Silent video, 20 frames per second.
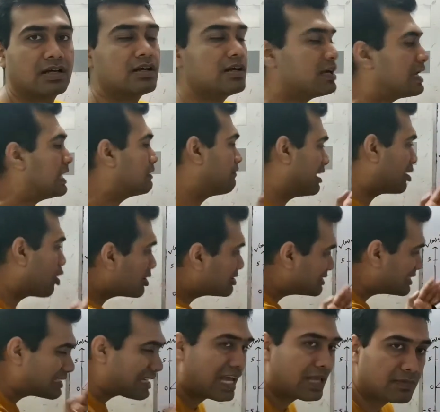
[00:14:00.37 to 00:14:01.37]
In
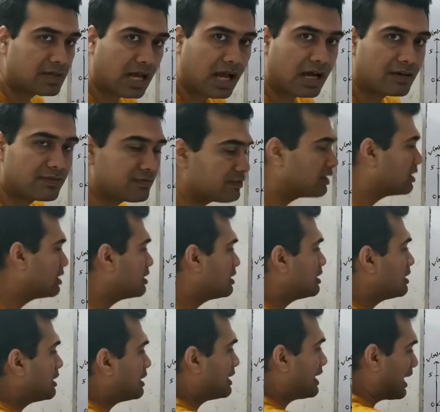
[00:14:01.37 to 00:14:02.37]
velocity time graph,
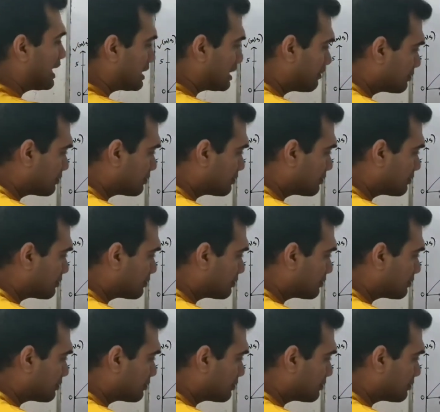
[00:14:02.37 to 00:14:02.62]
negative